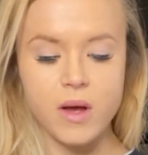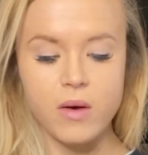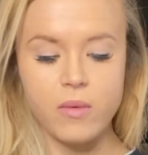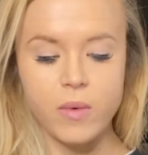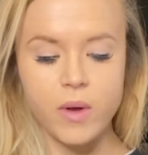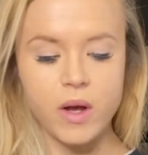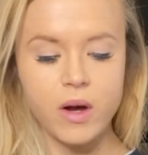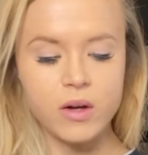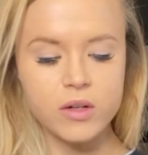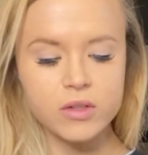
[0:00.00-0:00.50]

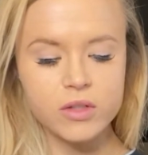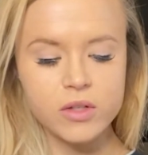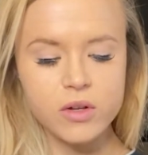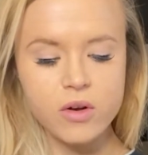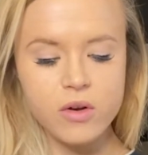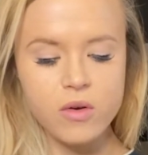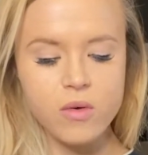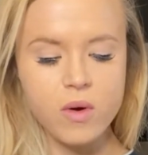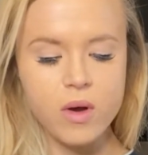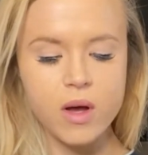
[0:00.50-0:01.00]
We
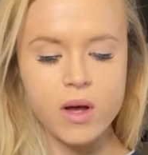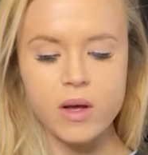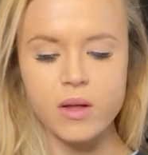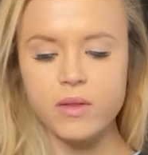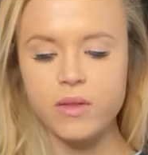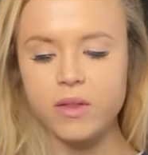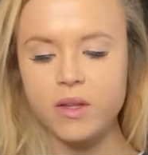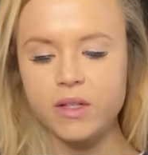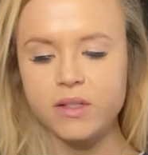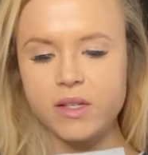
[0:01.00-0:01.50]
also,
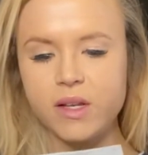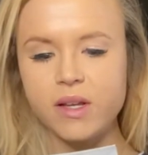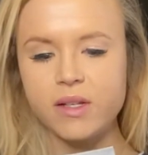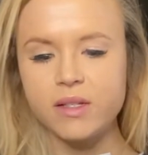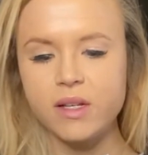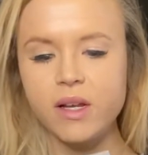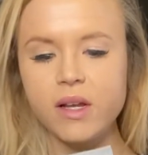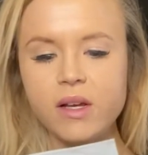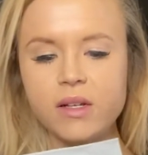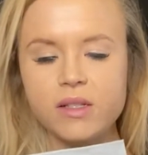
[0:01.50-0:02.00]
this
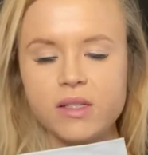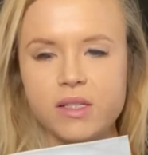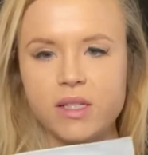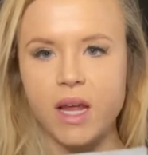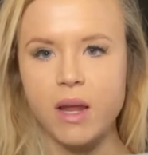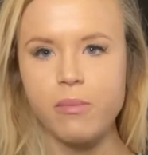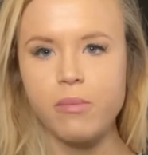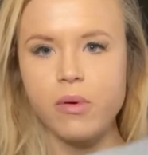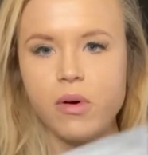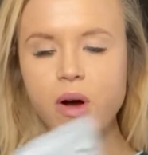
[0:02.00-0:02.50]
isn't a
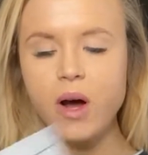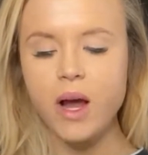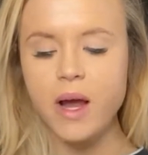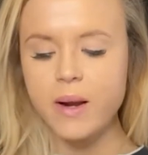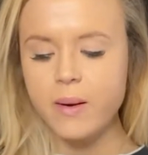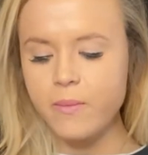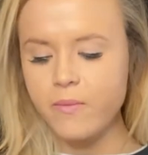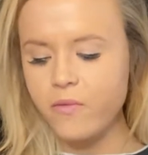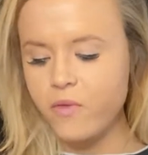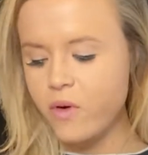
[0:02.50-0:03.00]
staple
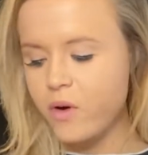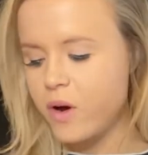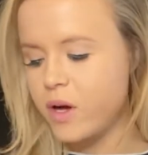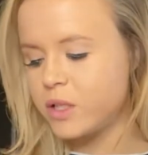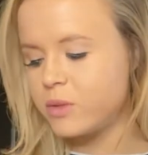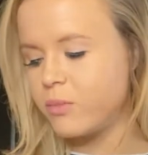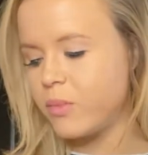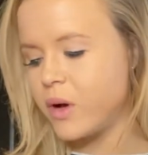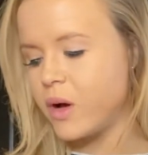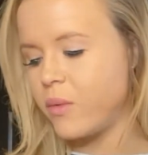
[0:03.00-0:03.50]
item for
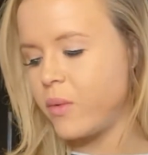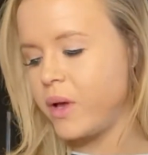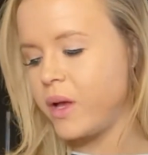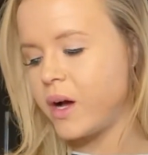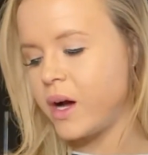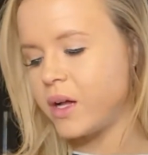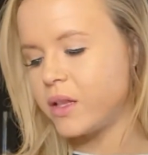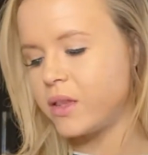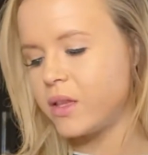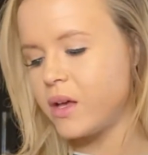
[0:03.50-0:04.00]
us, but we
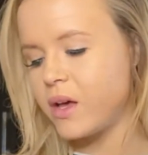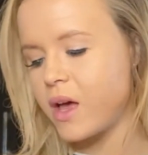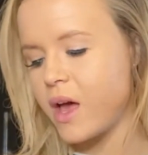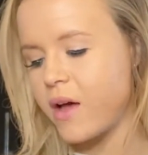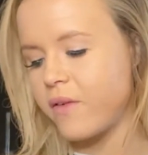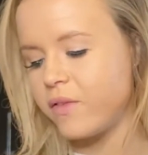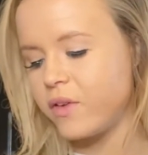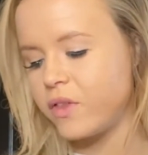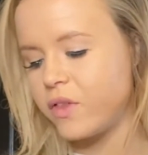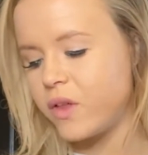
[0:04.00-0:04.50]
got the
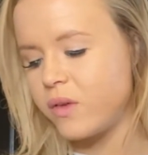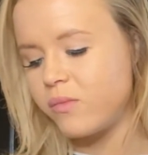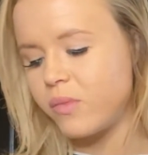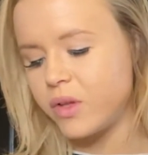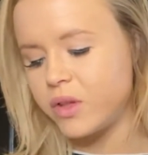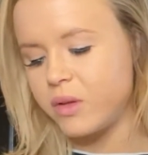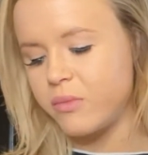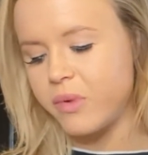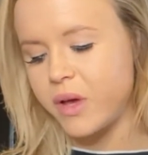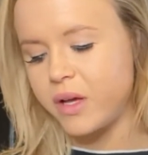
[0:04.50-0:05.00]
everything
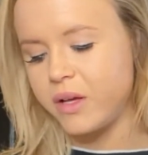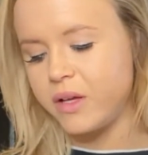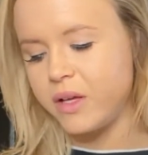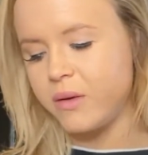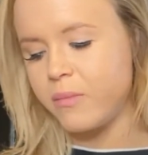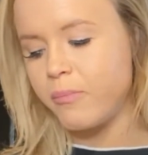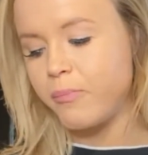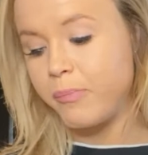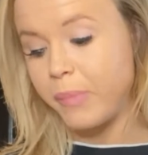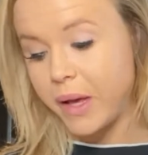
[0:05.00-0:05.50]
but the
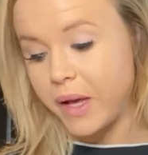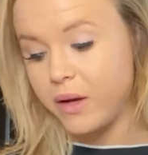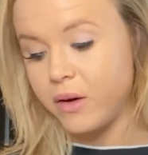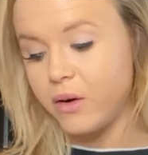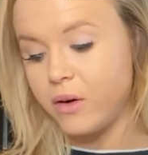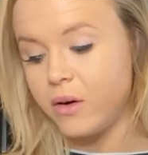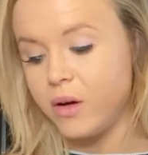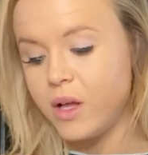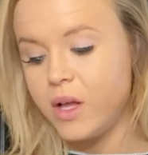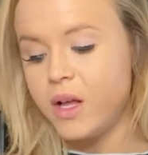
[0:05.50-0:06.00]

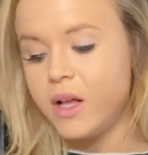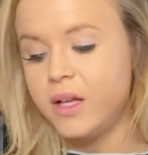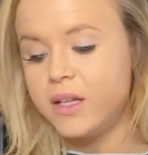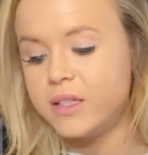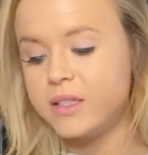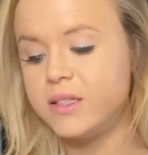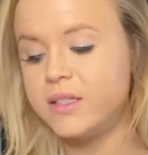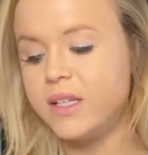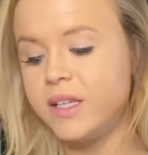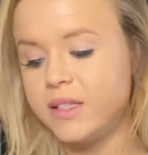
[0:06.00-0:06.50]
bagel
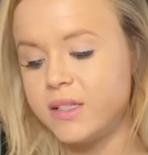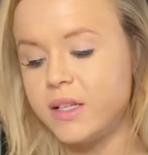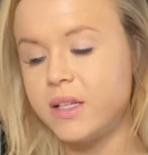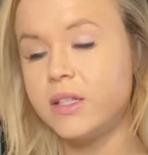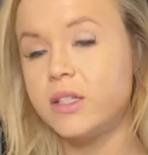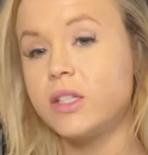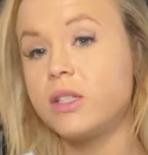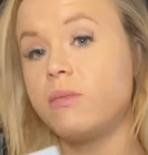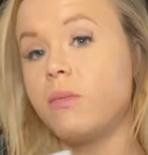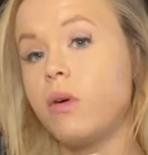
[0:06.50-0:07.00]

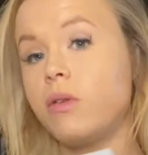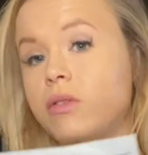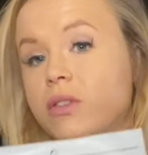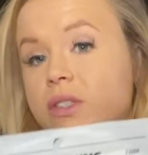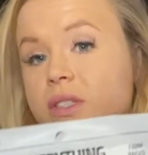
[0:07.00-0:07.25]
seasoned smoked